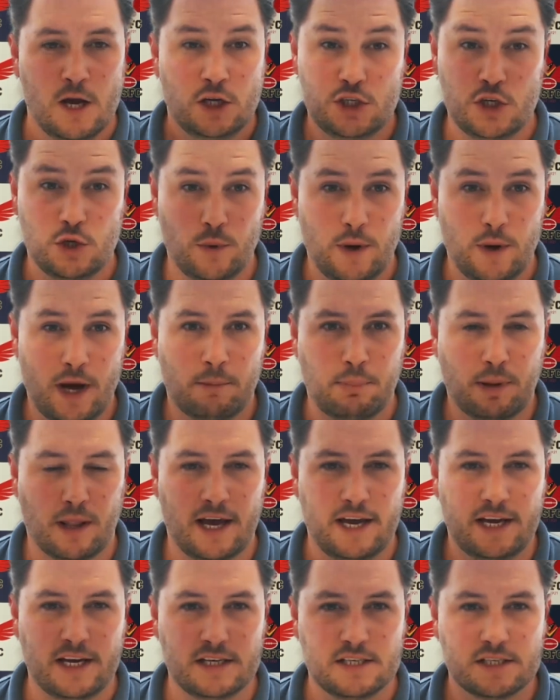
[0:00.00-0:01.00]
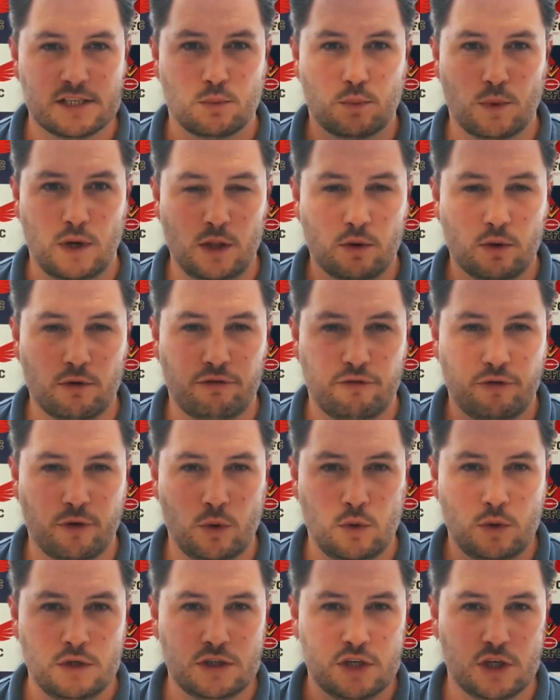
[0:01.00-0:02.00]
To our players, we look
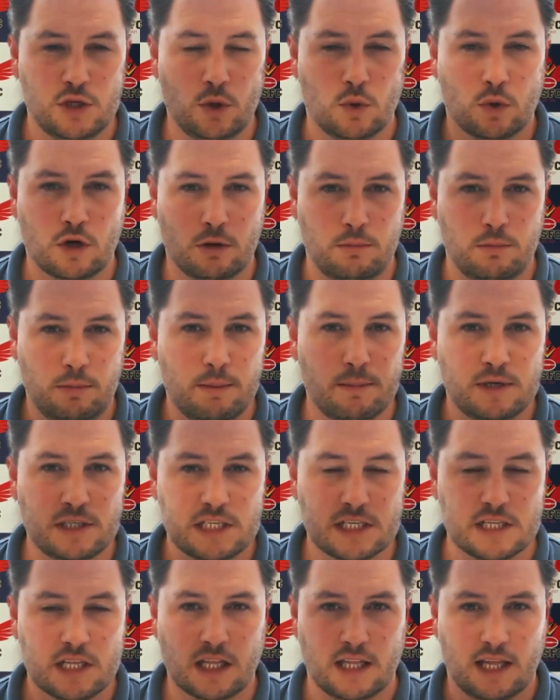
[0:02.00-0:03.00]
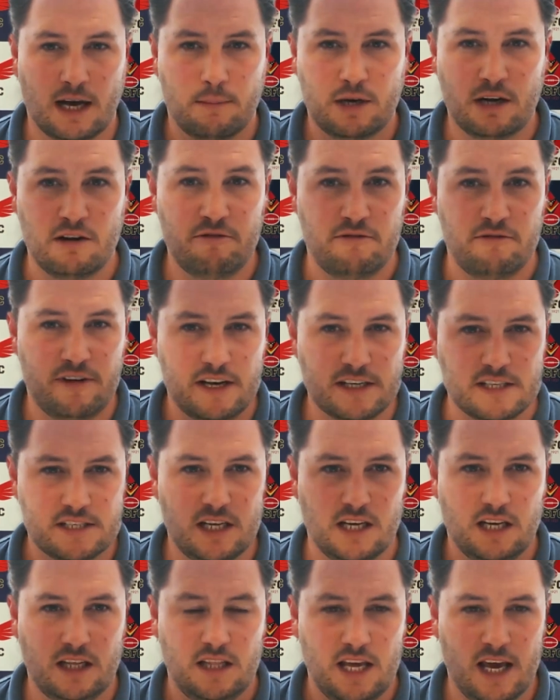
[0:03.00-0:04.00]
forward to your commitment to the club and
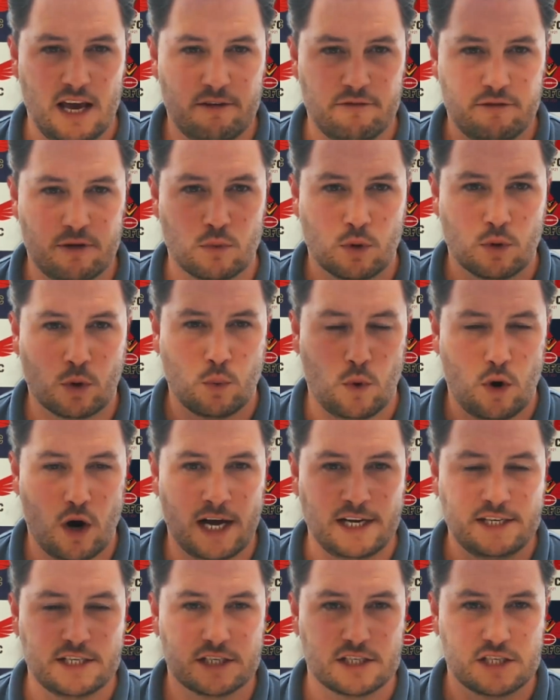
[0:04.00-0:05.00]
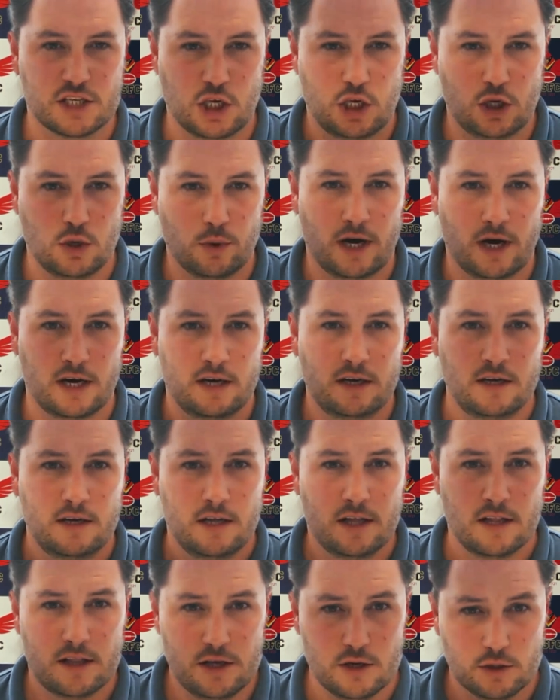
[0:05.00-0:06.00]
investing in the effort required to secure
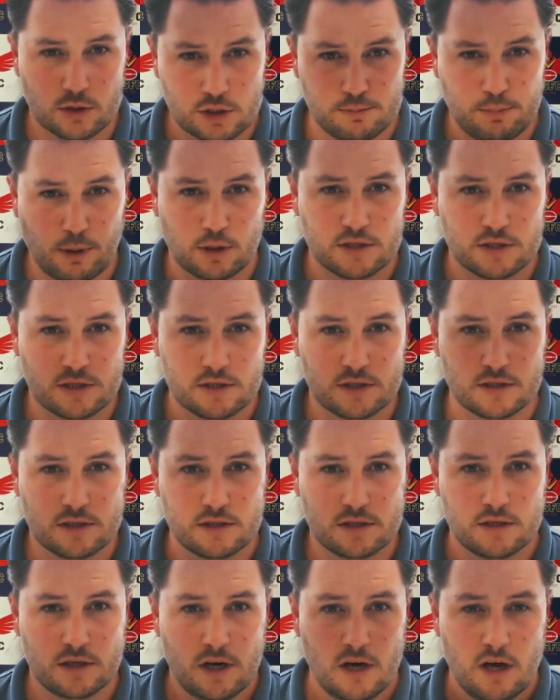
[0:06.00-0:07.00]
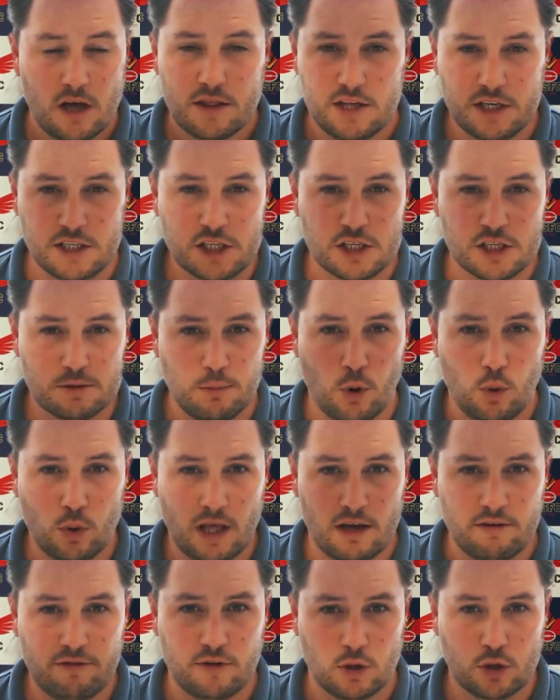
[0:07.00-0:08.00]
your sponsors. This small
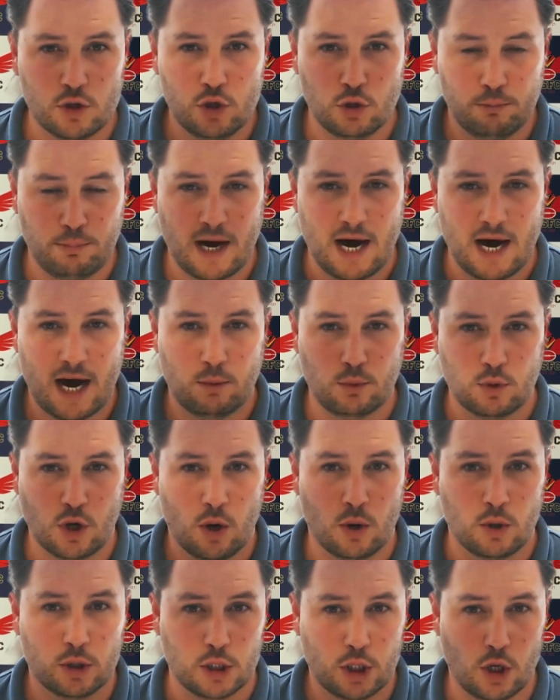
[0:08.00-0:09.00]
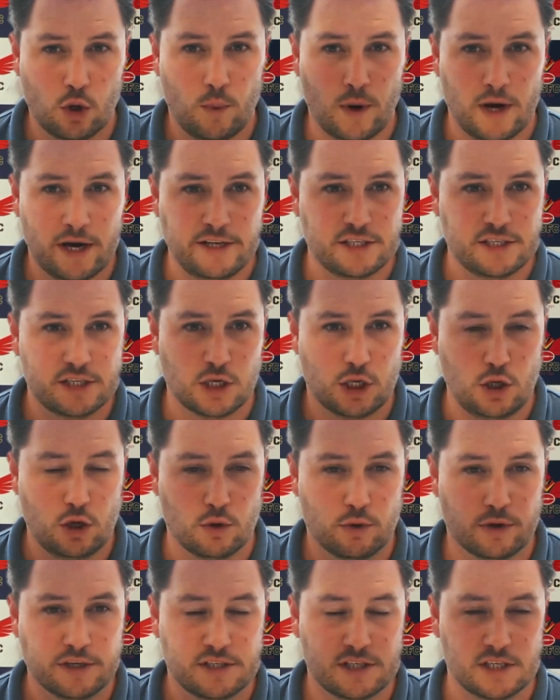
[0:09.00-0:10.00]
effort on your part will go a long way in
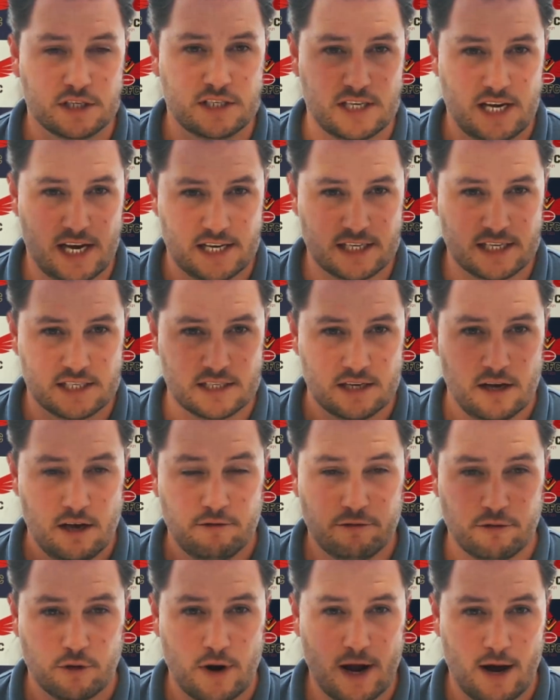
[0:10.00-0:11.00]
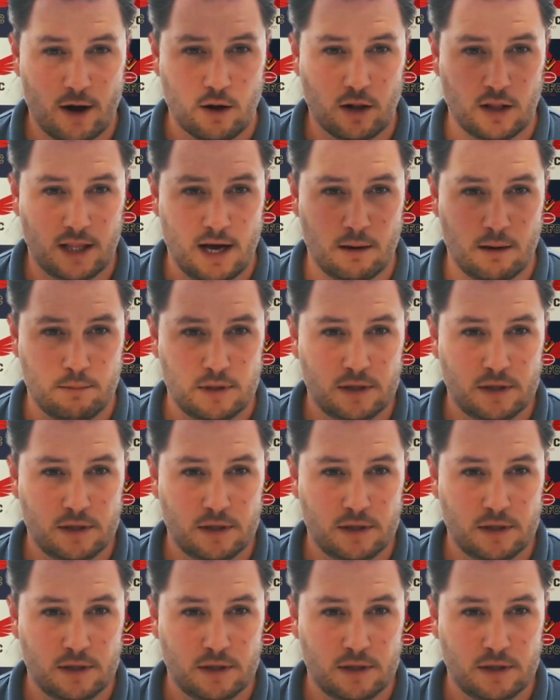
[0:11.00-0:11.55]
securing success for our club.